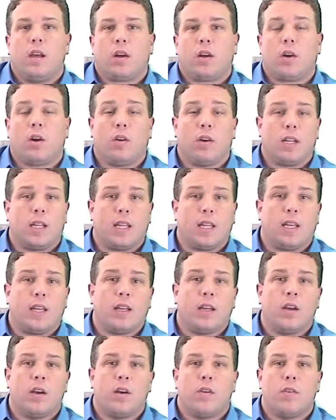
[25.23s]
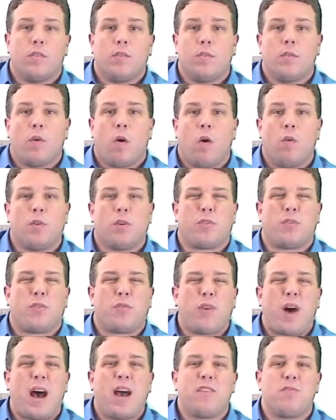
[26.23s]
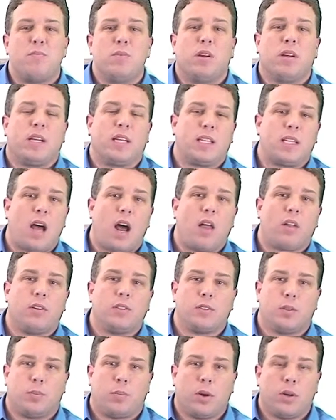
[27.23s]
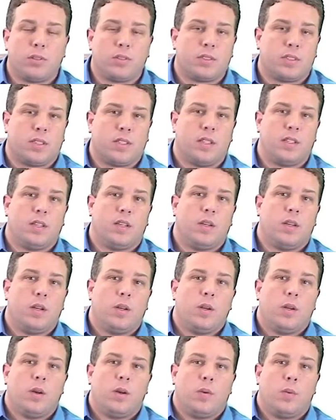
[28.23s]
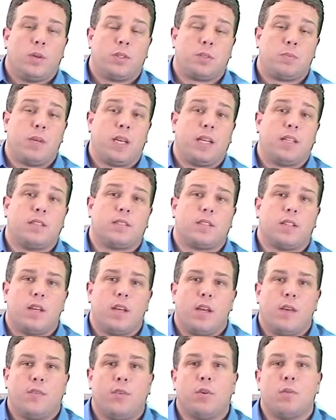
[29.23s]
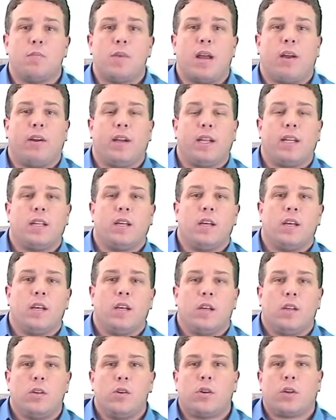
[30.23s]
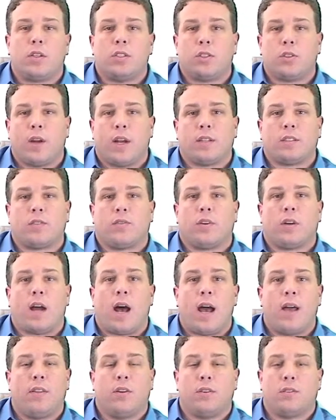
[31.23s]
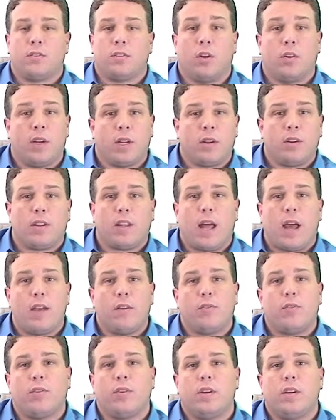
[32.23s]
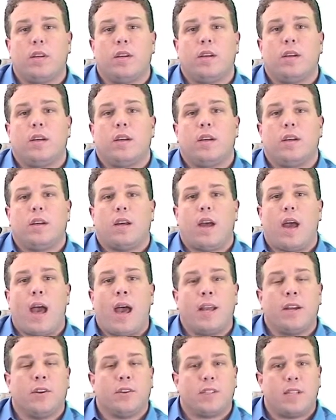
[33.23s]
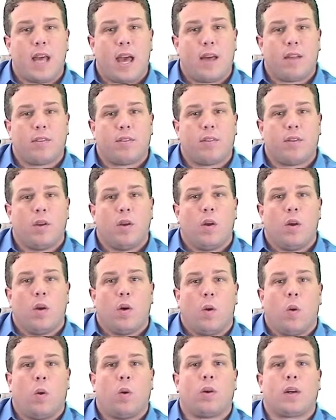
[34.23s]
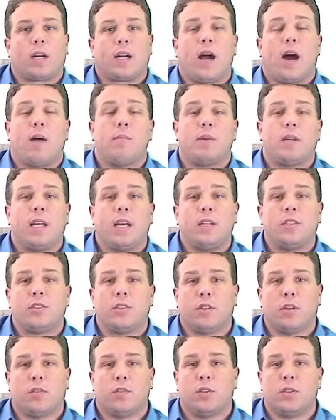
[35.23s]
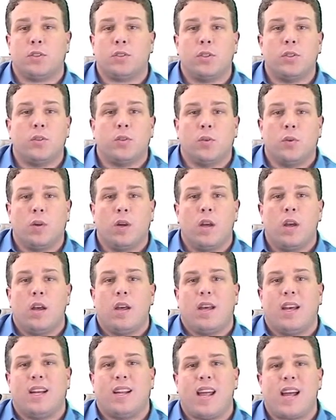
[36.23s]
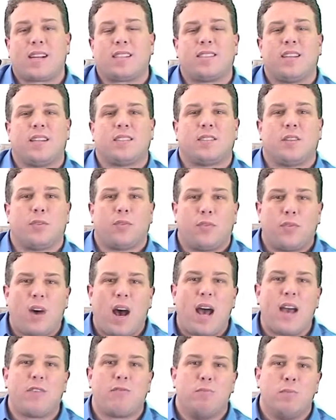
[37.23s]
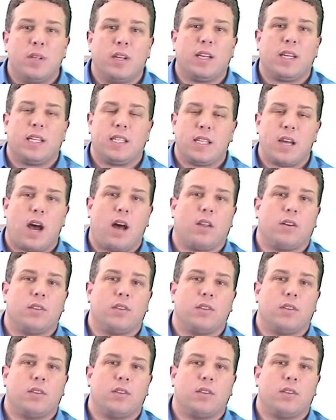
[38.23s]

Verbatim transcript: currently over $5 million a person, which means if you're married, you can transfer either during your life, at your death, or a combination of the two in excess of $5 million